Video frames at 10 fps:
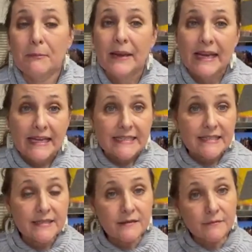
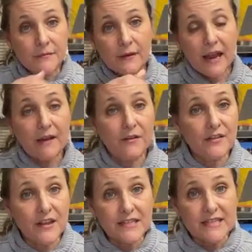Piece
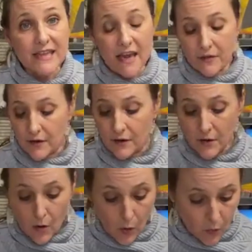everything
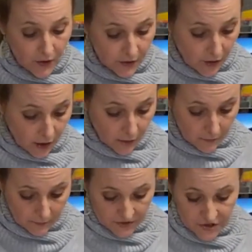together when
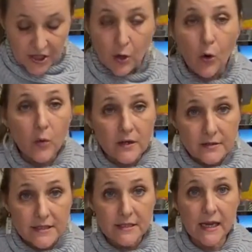our machine
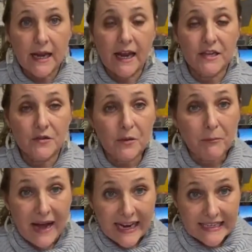quilts and do the
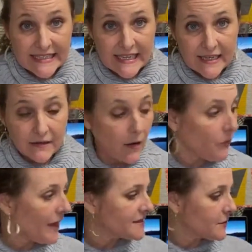binding.
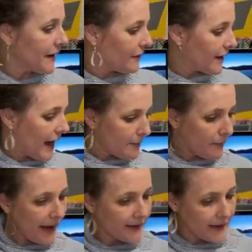Oh, that's what I forgot,
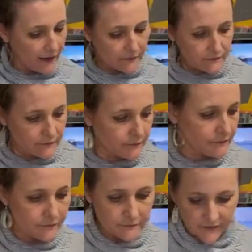binding.
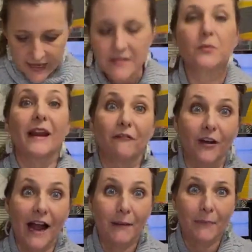That's what I
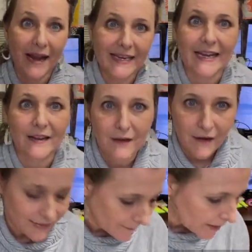forgot, binding.
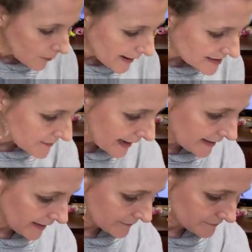Let me go back to
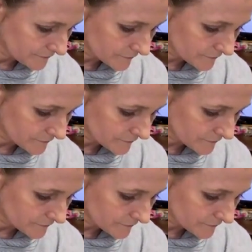binding.